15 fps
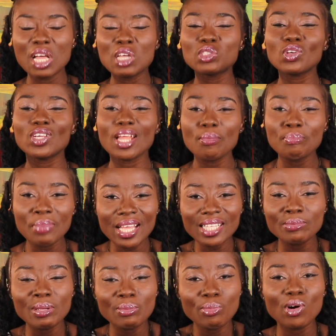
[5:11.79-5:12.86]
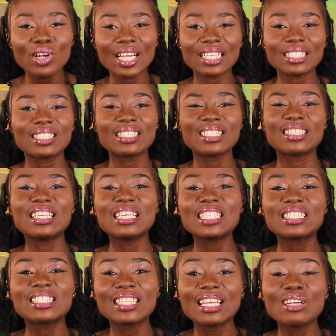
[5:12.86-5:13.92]
So the best people that
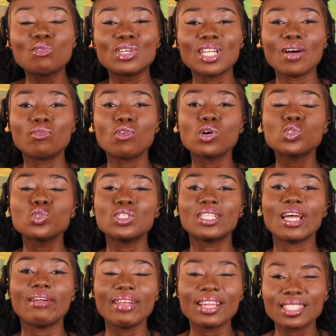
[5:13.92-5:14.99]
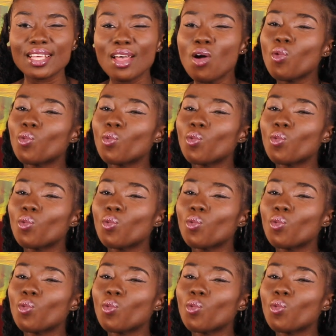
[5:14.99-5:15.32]
this thing could have gone to direct